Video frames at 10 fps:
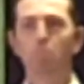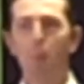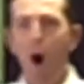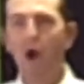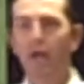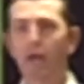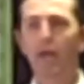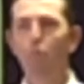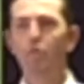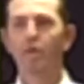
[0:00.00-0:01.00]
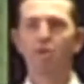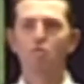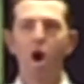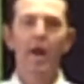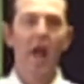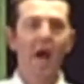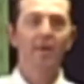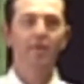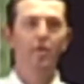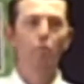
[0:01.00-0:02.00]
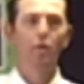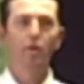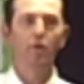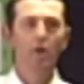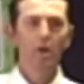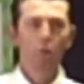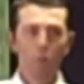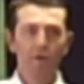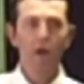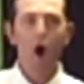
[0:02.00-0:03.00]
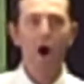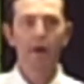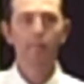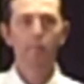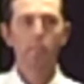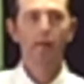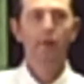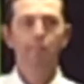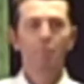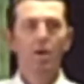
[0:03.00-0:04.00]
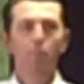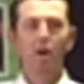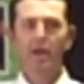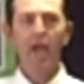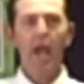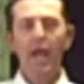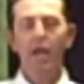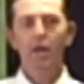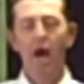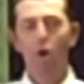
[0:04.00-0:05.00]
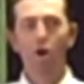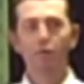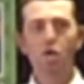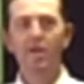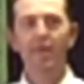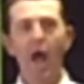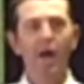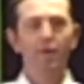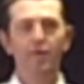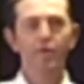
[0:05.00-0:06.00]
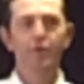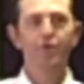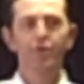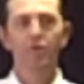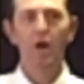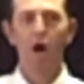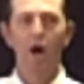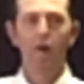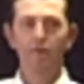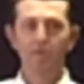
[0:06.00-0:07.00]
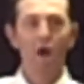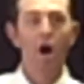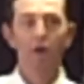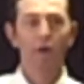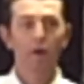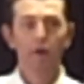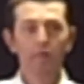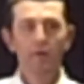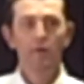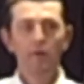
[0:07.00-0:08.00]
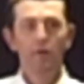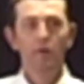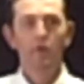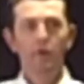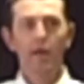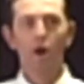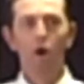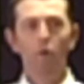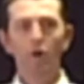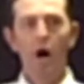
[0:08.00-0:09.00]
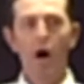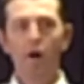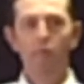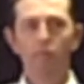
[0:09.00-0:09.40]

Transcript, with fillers: mind. He was in a right attitude with, with God. But Cain, however, his attitude uh, stunk. You know, uh,